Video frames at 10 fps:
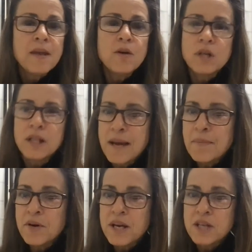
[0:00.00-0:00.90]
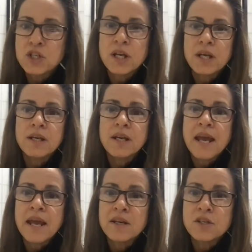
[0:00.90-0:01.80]
collaboration
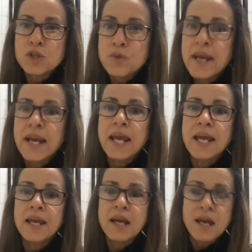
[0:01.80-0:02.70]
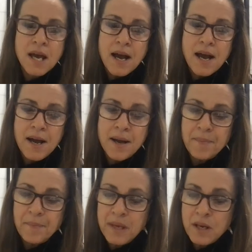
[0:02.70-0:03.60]
and training,
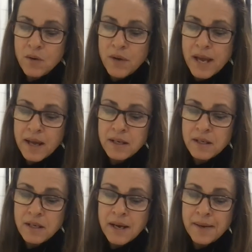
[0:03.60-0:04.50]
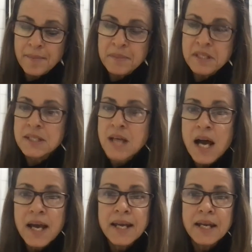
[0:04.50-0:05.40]
and
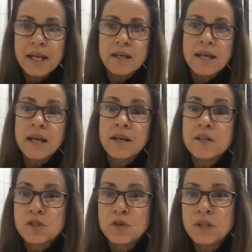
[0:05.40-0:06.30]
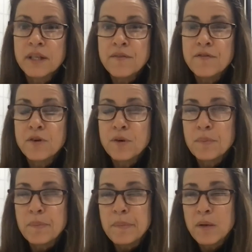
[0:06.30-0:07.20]
design, and certainly
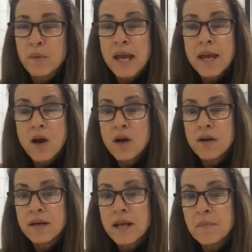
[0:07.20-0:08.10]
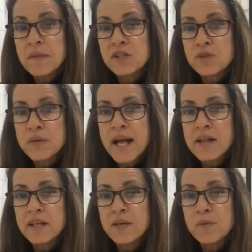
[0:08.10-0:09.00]
for AR and mixed
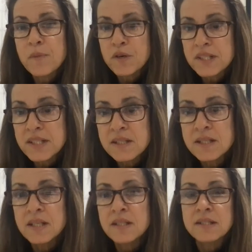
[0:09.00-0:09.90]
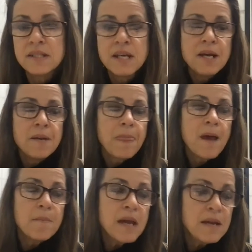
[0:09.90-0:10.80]
reality, remote assistance,
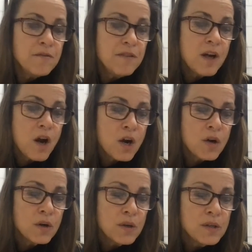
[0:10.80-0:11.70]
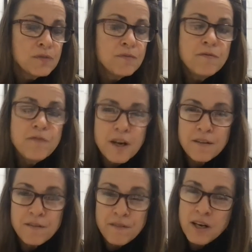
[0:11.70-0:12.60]
and VR is
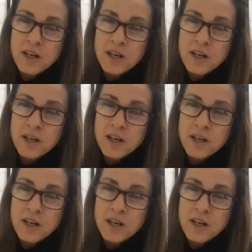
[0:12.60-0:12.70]
very, very